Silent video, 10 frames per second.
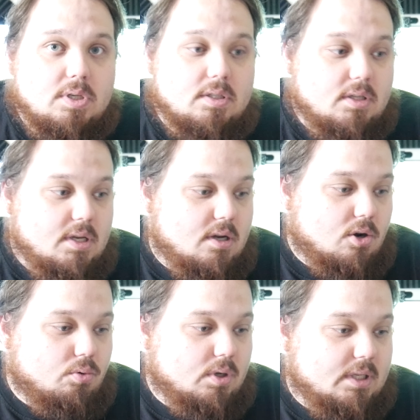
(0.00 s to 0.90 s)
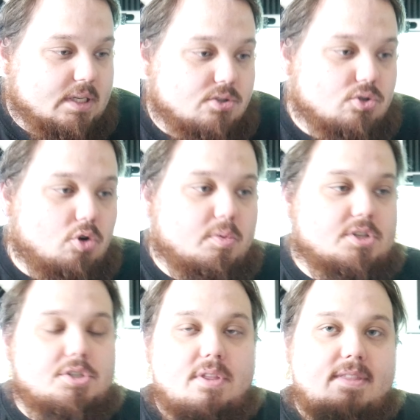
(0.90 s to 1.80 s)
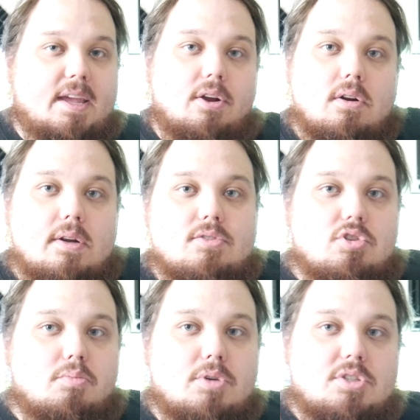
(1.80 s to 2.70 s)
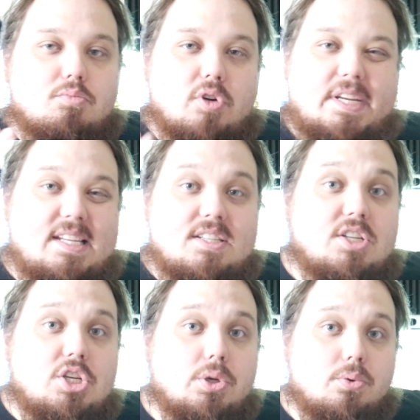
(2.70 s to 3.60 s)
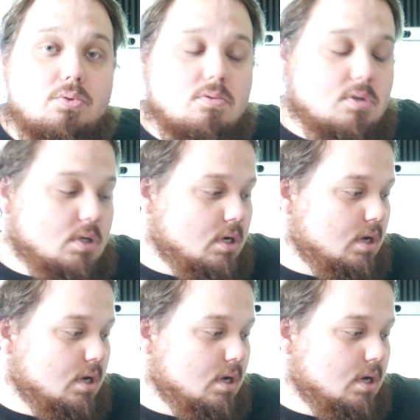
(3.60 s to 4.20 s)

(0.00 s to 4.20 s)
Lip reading: but the acrylic is so much thicker and so much more easy to use